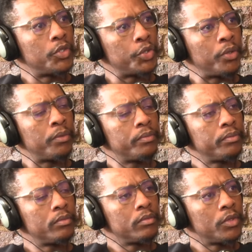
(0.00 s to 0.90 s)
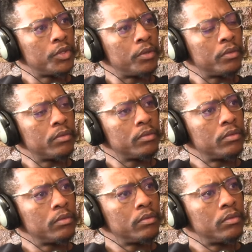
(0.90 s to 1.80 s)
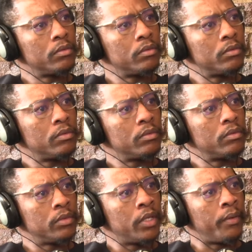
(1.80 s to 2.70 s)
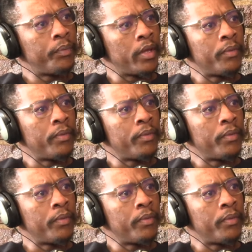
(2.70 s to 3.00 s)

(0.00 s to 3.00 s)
sure. those people sure. to build great businesses yeah, as yeah.